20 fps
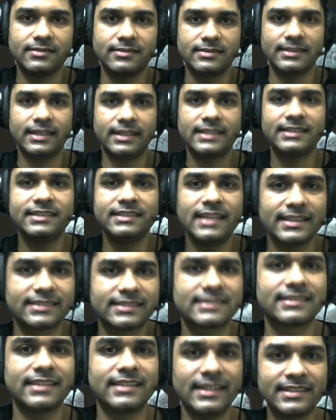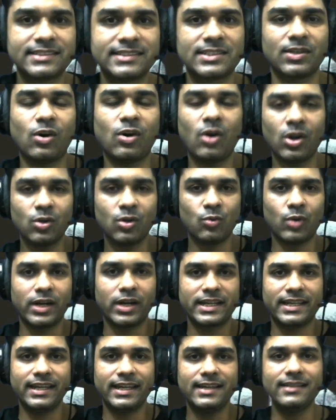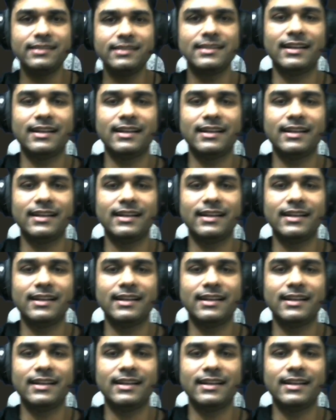That yes, it's all working,